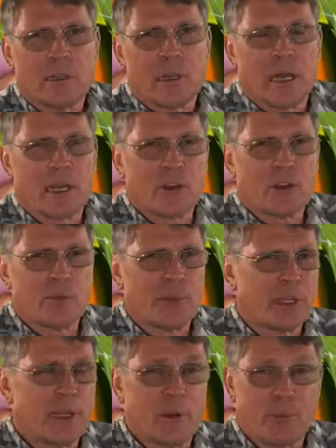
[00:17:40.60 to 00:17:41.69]
Honda could
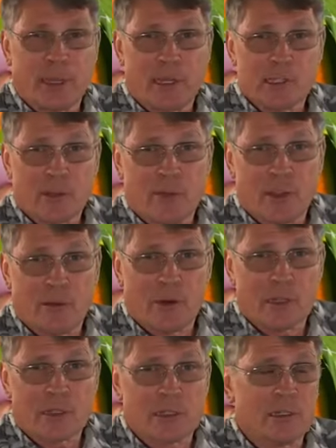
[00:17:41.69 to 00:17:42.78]
build airplanes if they
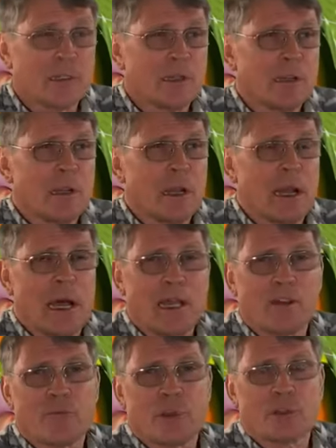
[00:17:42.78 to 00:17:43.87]
wanted. I
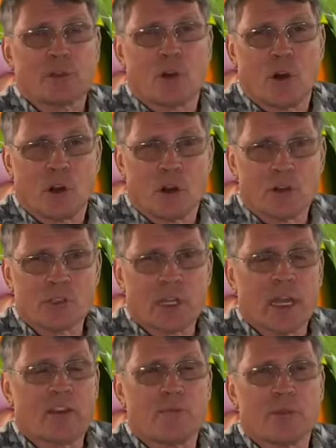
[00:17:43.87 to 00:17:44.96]
have built cars,
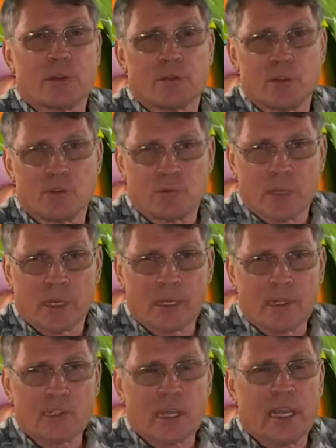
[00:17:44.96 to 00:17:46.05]
I have built dune
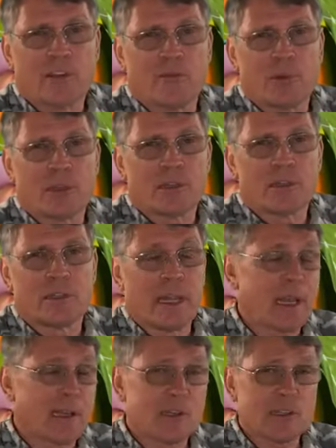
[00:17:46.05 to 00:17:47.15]
buggies, I have built
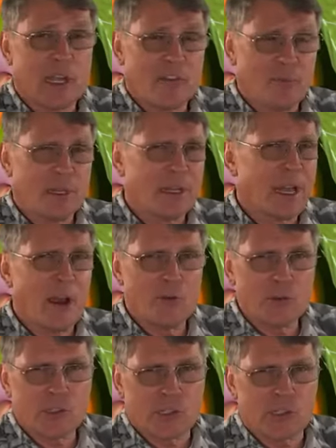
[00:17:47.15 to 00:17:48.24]
decks, I've built
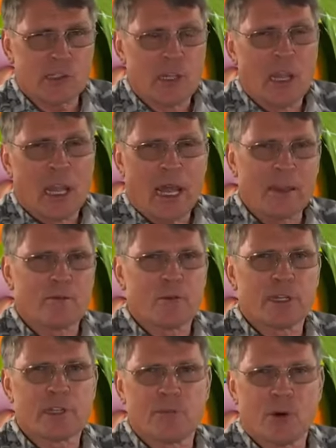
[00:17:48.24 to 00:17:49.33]
houses, I have
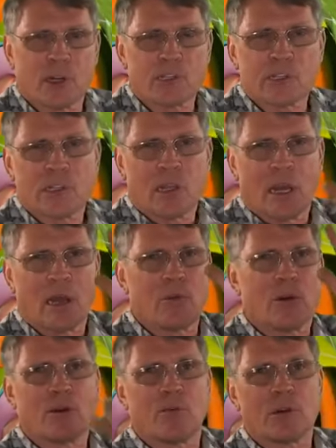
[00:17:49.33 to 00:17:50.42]
written books. I'm
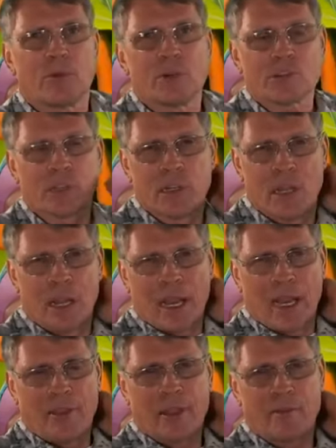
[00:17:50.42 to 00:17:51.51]
only one person.
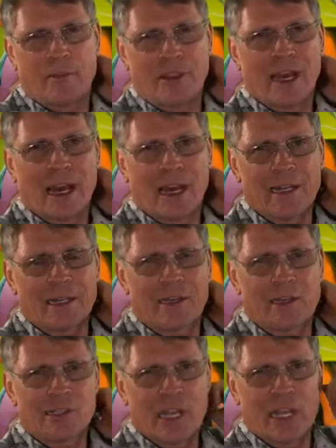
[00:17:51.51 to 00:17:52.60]
I think if God can
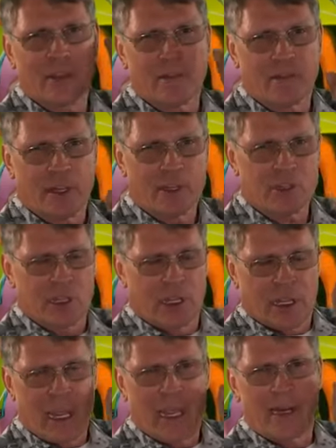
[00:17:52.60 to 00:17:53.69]
design a fish
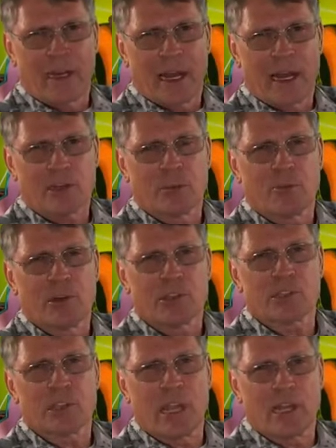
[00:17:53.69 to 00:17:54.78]
and an
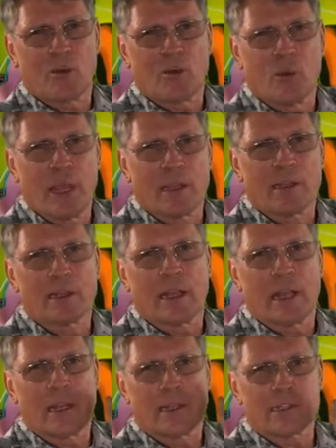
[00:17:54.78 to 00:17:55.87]
octopus and a whale
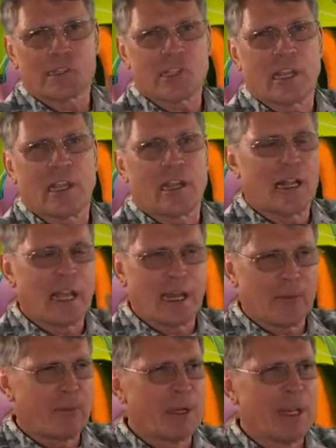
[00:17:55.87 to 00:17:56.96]
and a cell and a
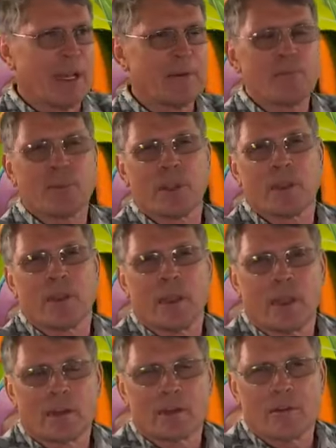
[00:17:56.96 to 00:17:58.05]
plant
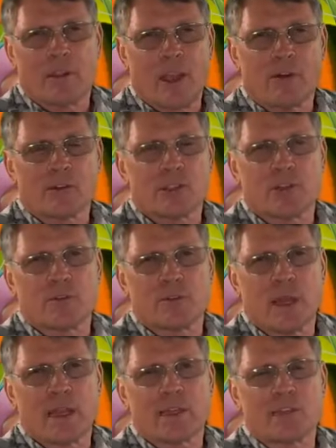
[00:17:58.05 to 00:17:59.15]
and 1,000
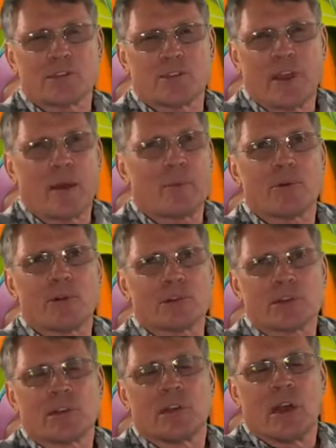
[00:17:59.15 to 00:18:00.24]
varieties of
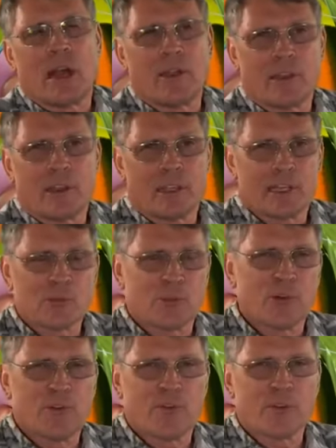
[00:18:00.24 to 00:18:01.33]
apples, I think that's
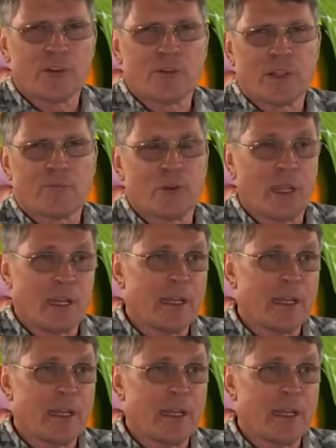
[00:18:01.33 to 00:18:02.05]
proof of a really